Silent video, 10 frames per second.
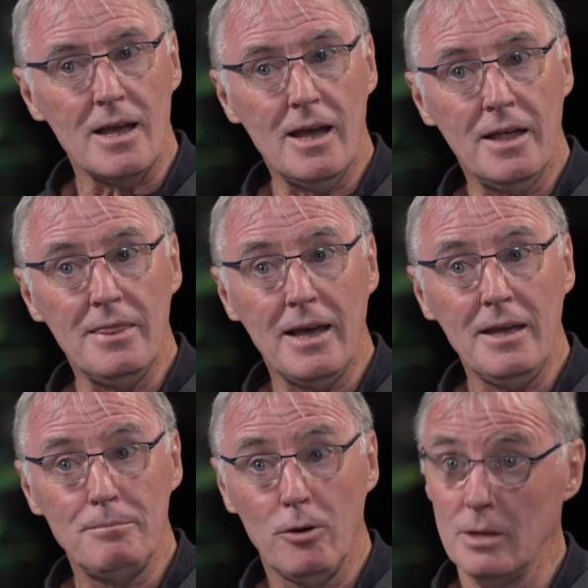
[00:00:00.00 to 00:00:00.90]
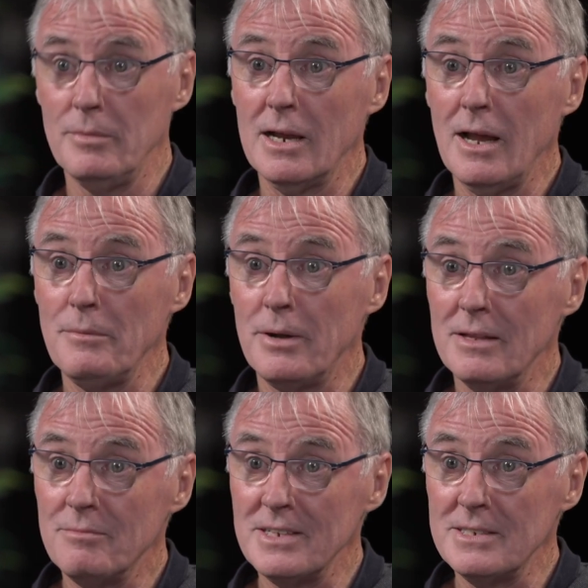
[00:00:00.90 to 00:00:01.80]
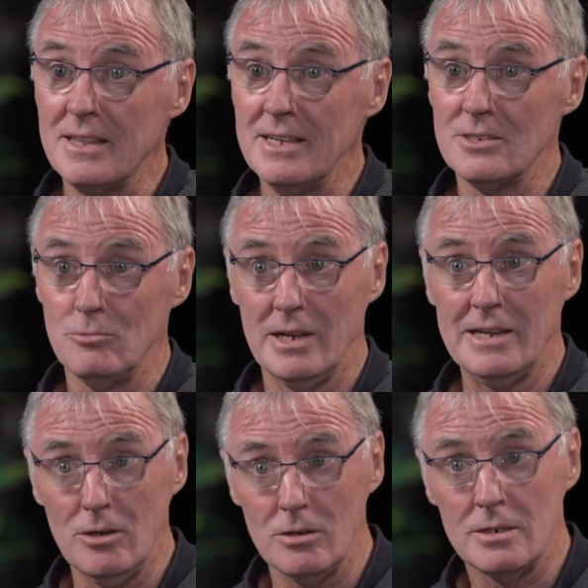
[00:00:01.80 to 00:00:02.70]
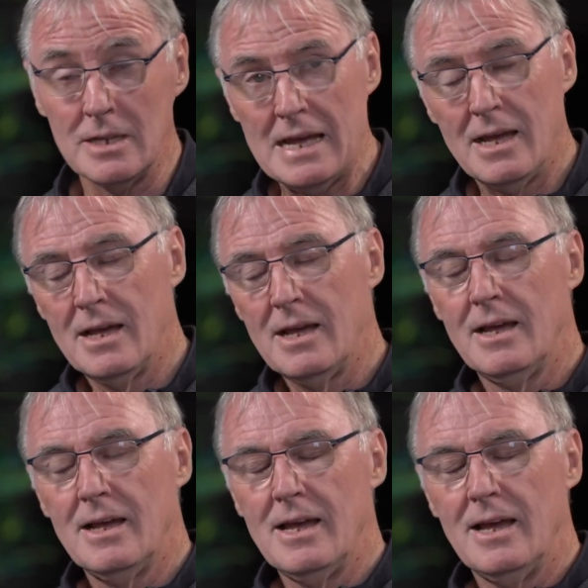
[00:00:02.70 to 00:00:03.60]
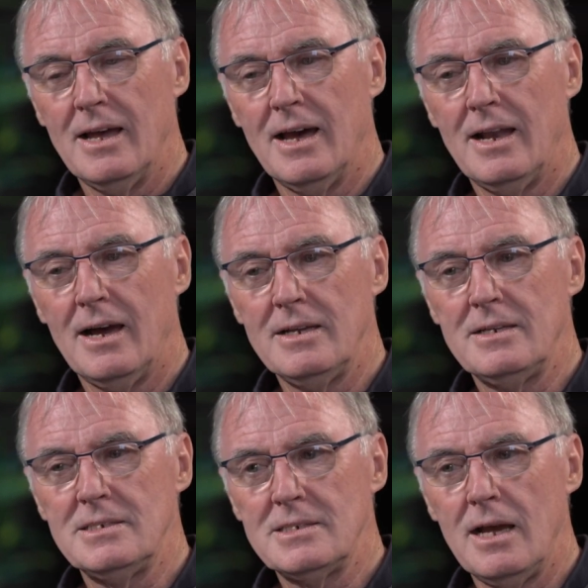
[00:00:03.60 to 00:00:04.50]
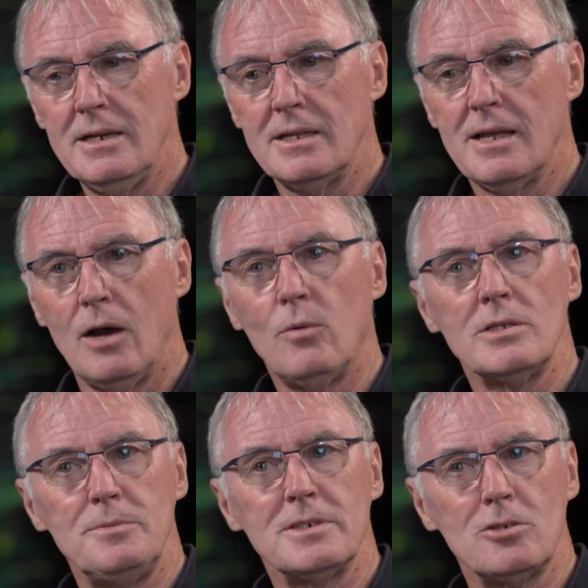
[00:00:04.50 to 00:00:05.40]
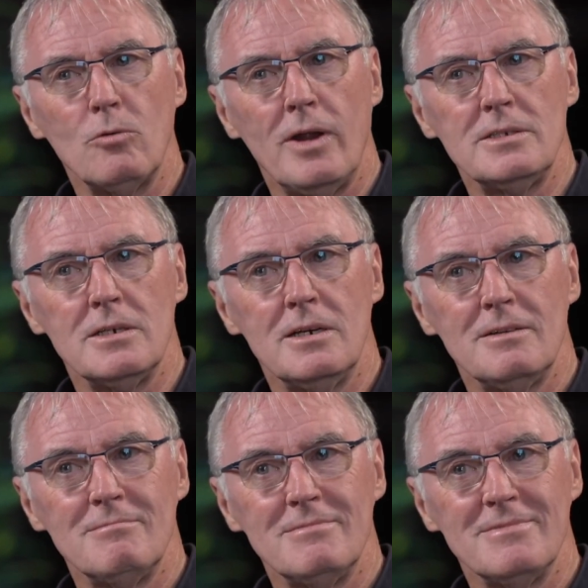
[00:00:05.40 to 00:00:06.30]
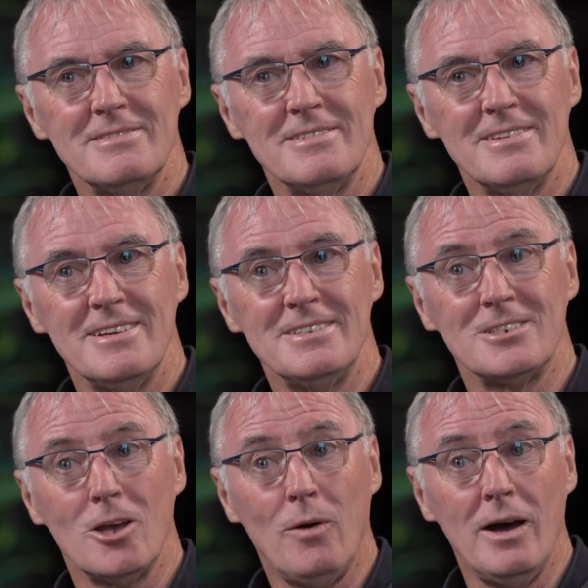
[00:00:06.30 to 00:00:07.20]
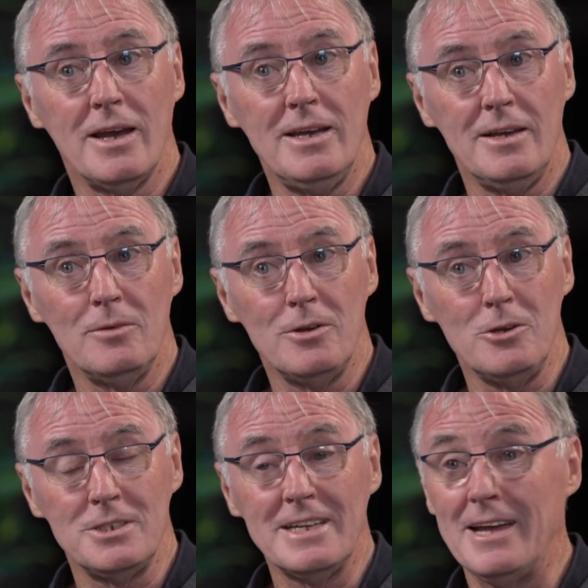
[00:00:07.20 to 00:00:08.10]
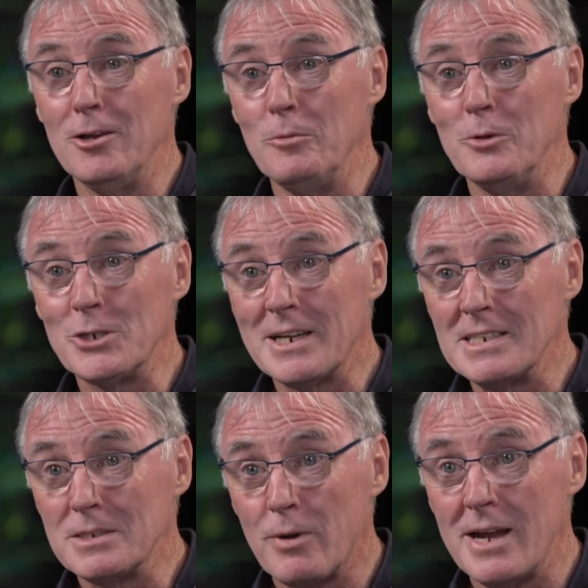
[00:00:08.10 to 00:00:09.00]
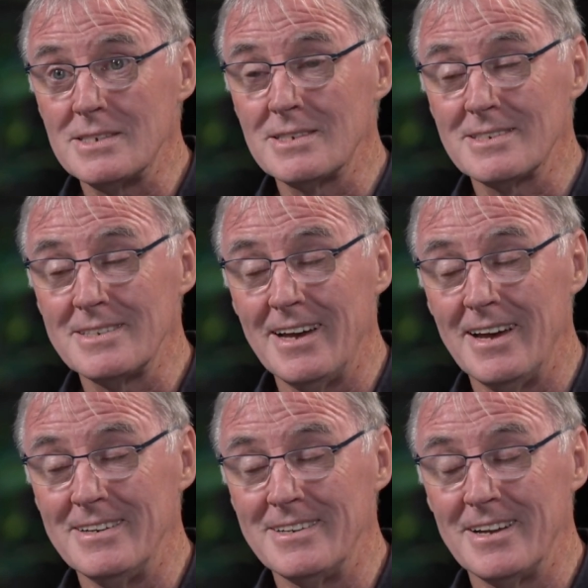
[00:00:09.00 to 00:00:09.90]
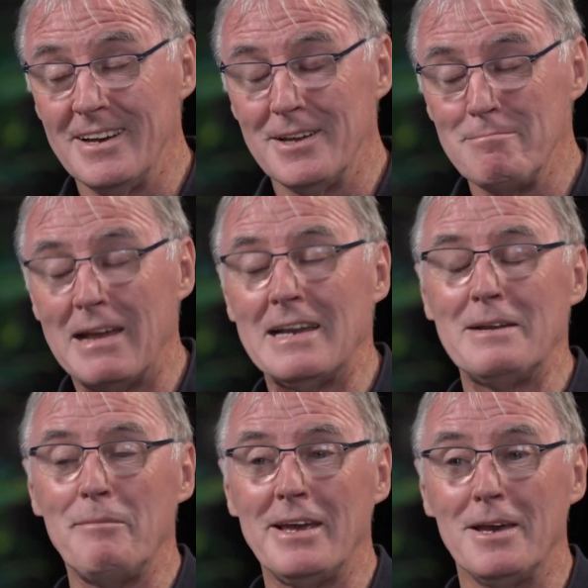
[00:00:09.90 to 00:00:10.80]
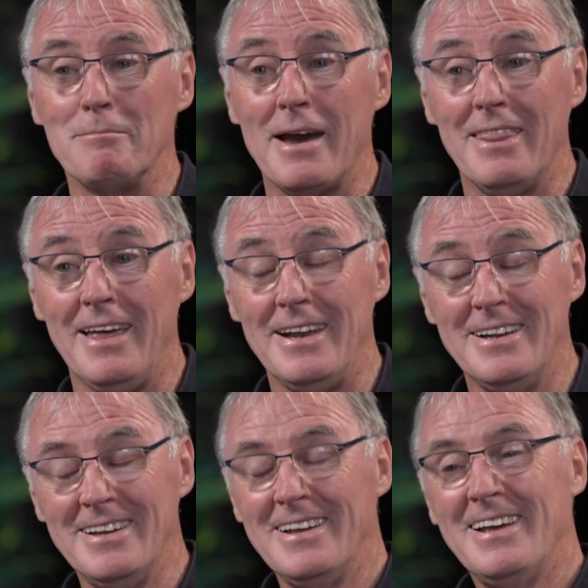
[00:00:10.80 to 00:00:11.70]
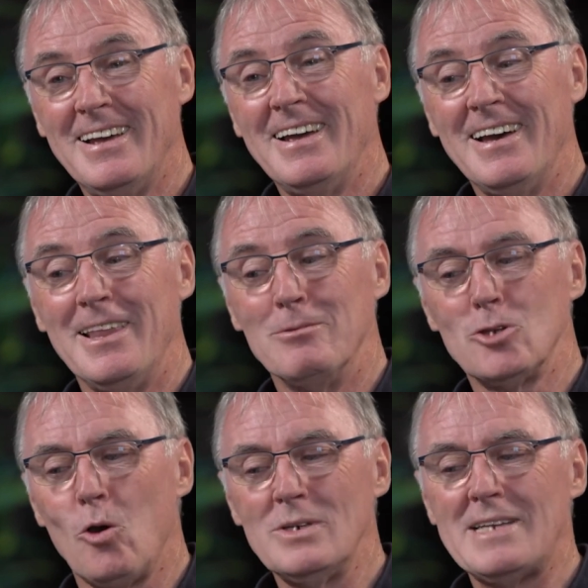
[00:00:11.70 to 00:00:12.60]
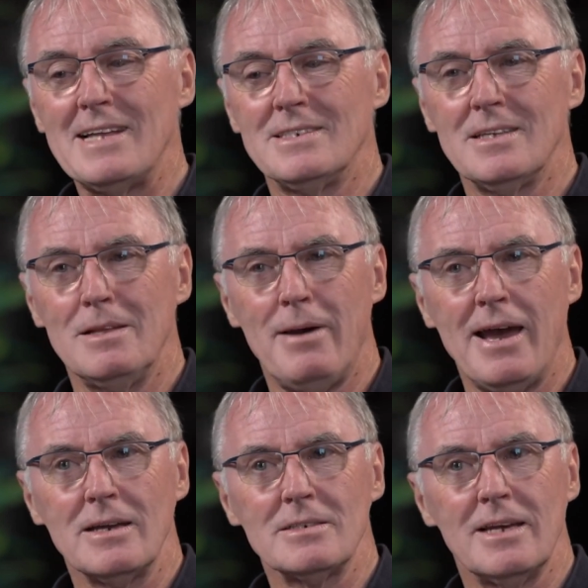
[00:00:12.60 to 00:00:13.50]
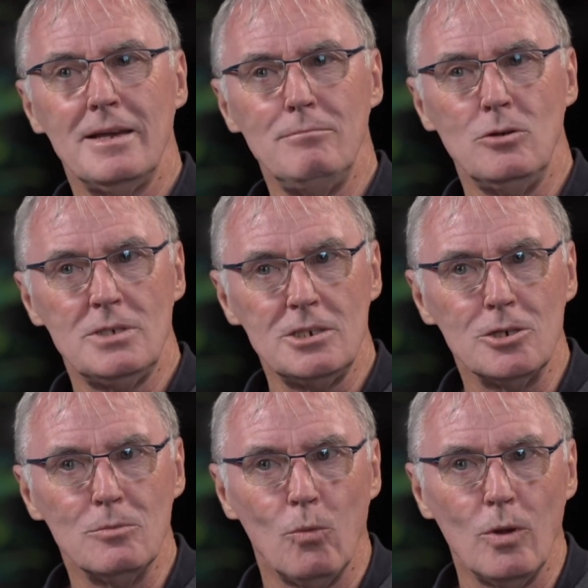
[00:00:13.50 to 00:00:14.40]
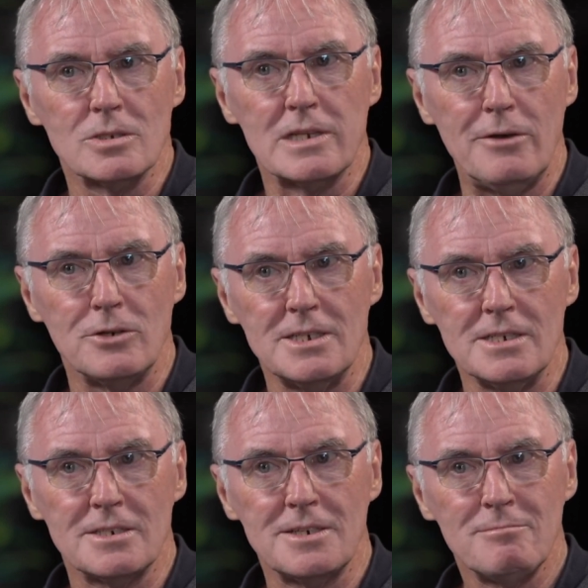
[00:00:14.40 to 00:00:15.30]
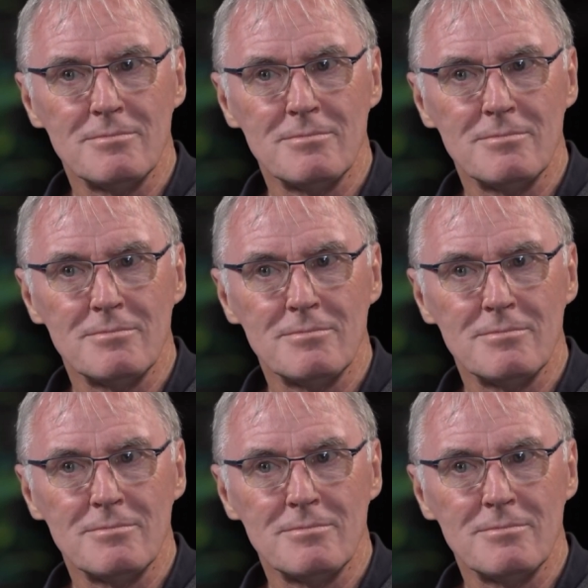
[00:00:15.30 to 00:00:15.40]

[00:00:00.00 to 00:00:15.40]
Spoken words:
and they put them in the library. They said, these are really good. And I decided that I wanted to be a songwriter. And so I used to get New Musical Express and Melody Maker back then, and there was always ads at the back saying musician wants lyricist.